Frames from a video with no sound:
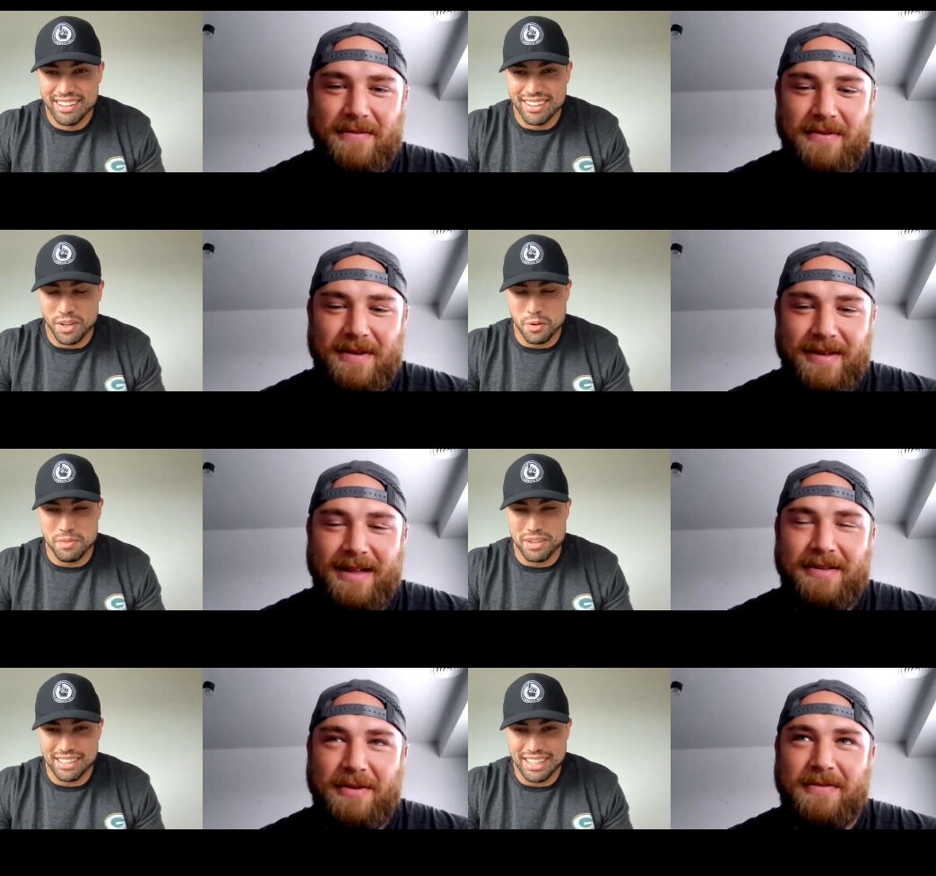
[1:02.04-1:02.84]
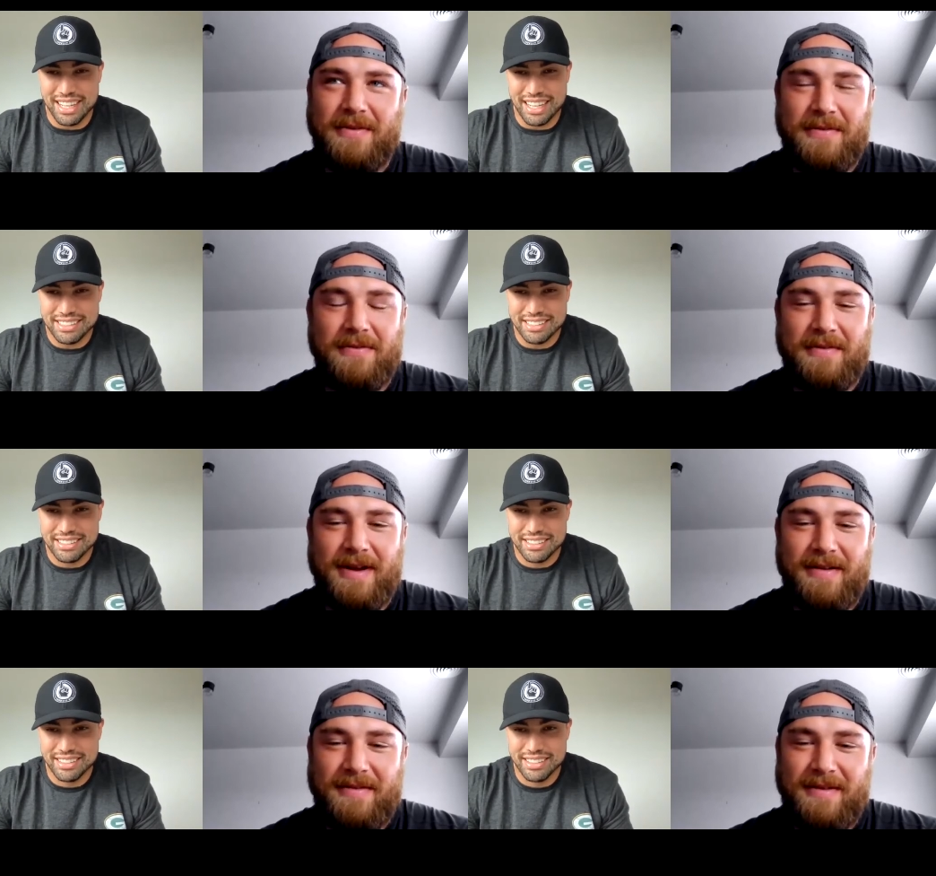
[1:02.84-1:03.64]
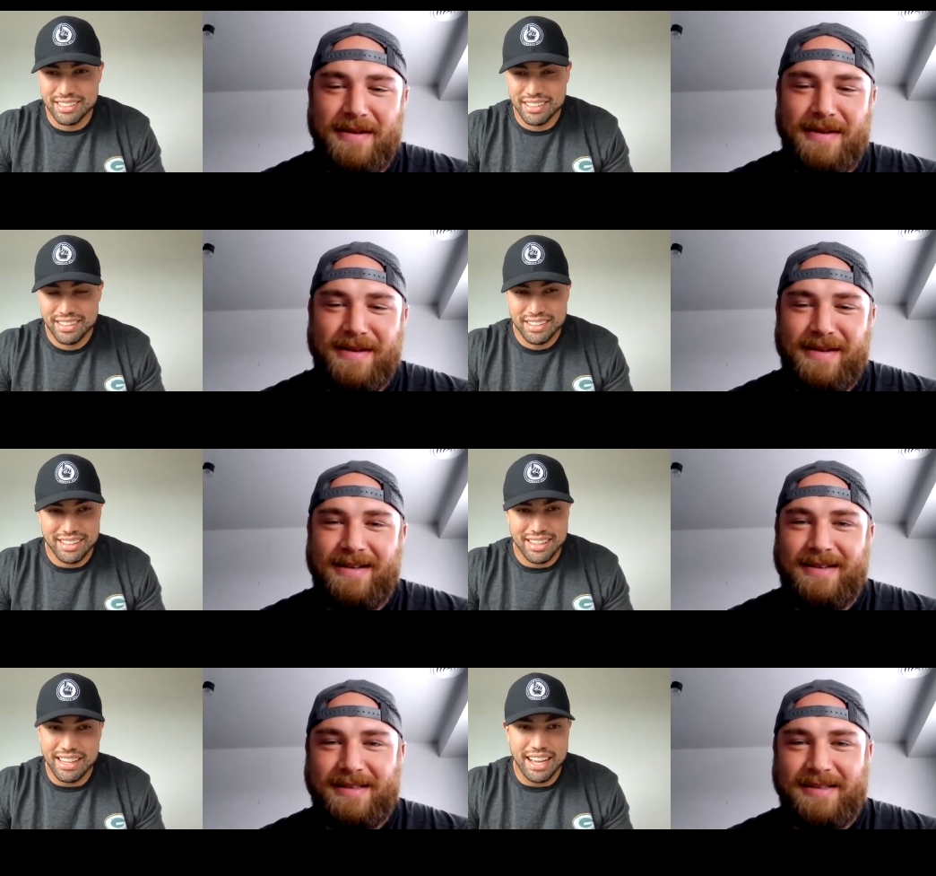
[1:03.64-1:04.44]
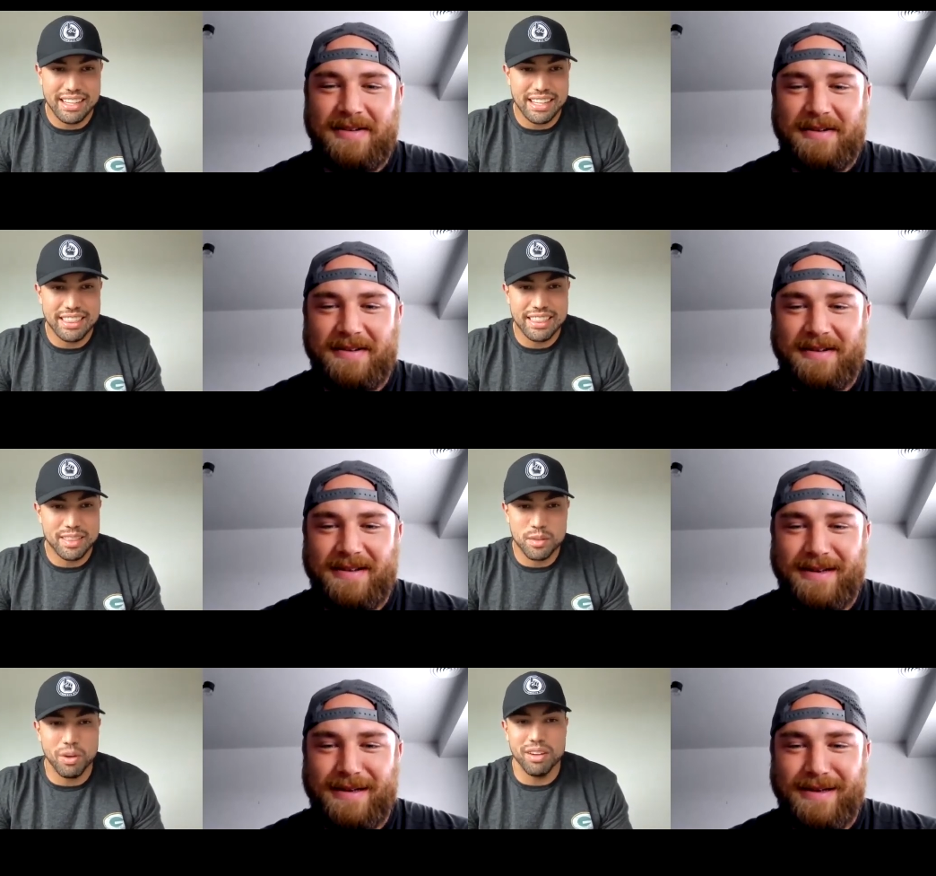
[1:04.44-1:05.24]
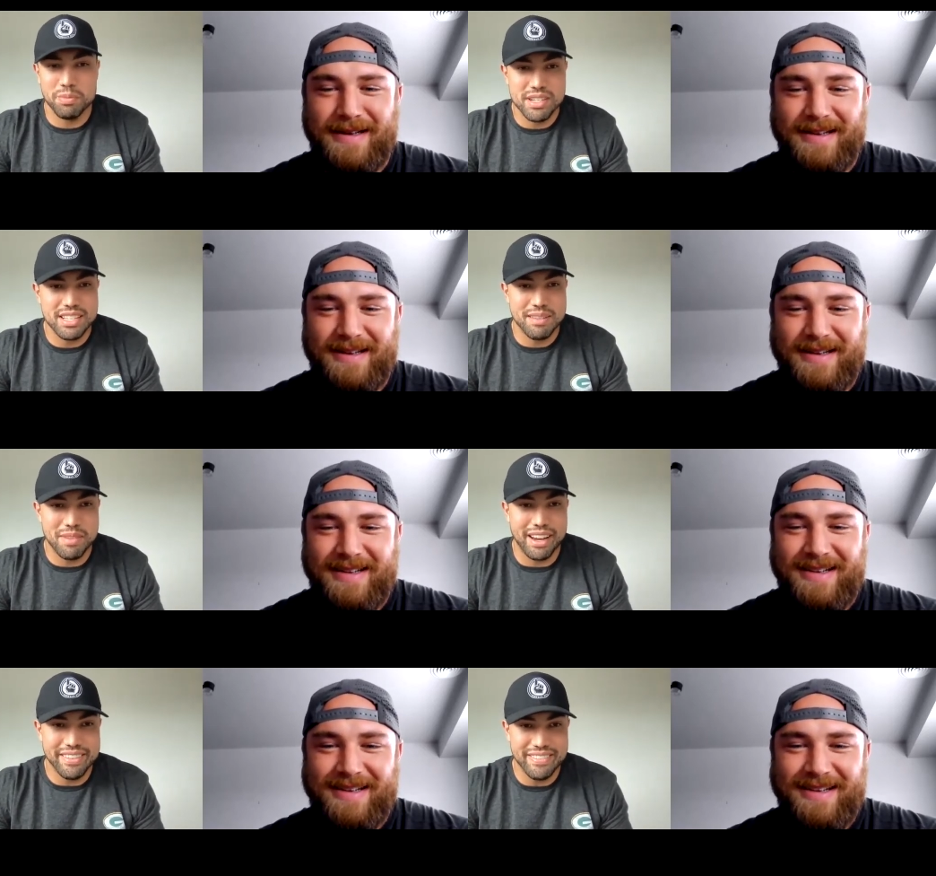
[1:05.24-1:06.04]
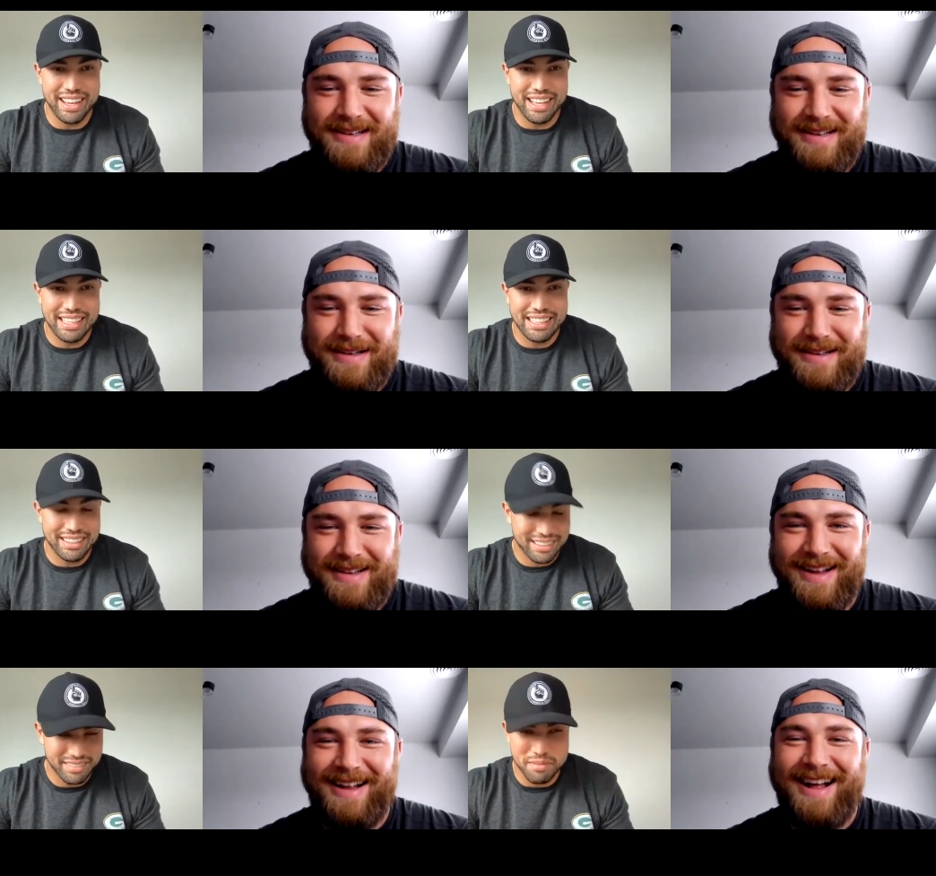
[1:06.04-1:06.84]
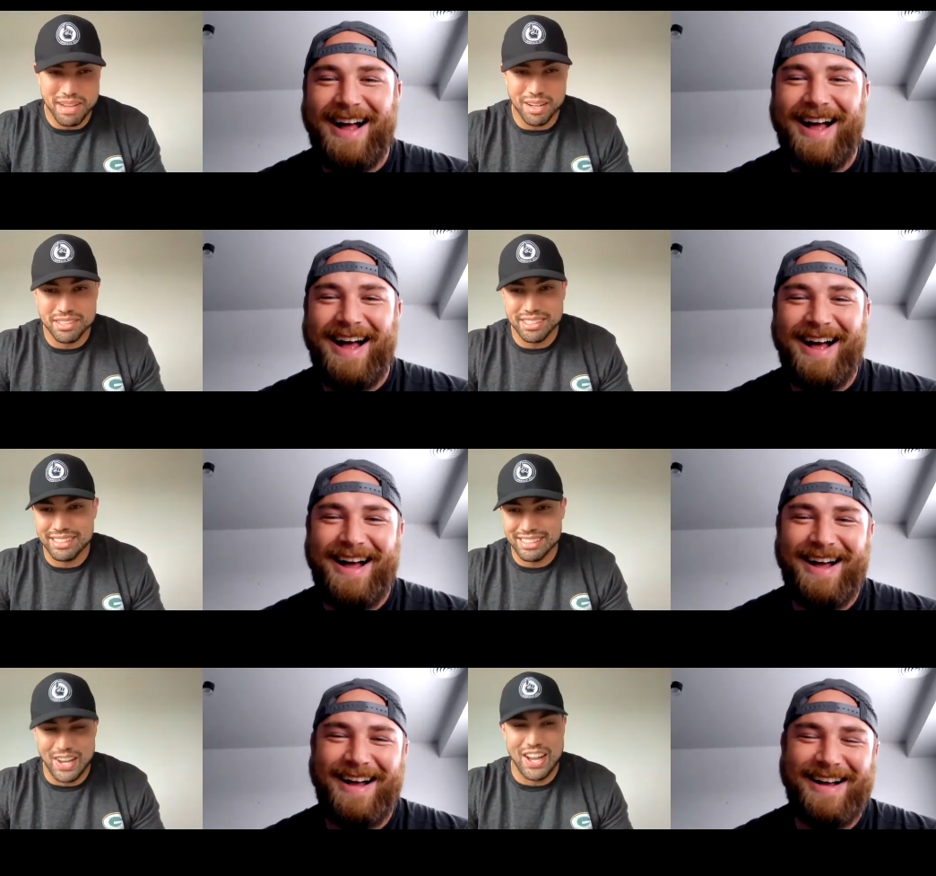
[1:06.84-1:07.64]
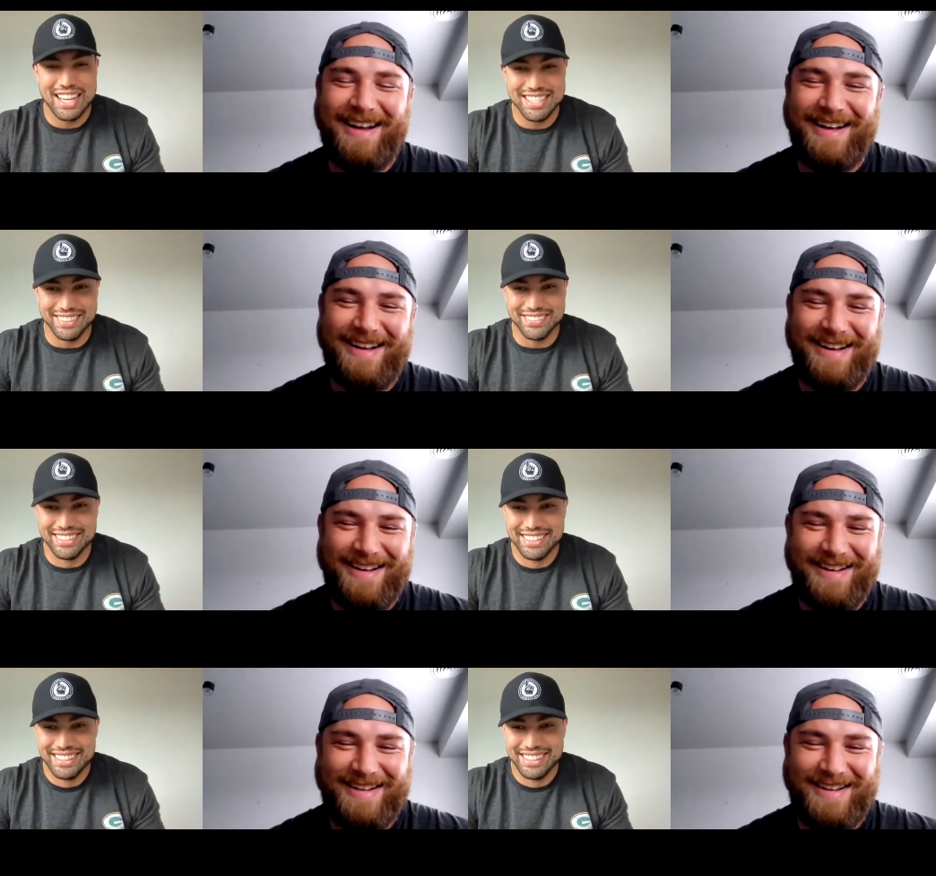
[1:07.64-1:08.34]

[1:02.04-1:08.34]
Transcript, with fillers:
Speaker 1: 340, yeah, a little over 345.
Speaker 2: Yeah, and like twelve percent body fat. The mountain is awesome.